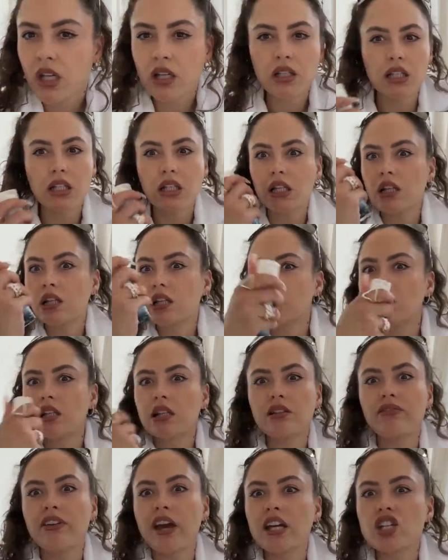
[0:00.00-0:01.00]

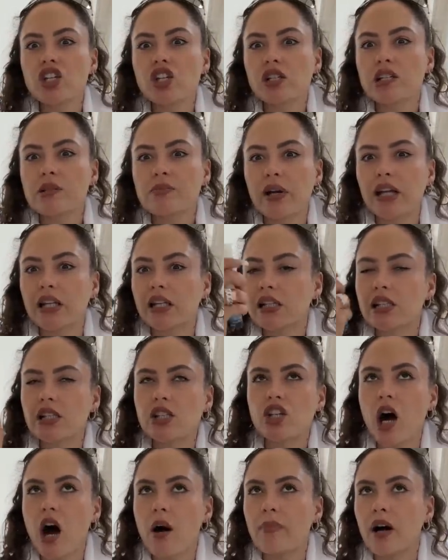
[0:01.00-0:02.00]
Little facial spray, little
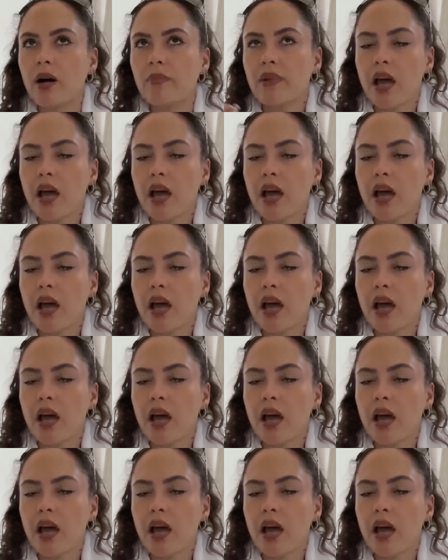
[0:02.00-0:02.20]
top up,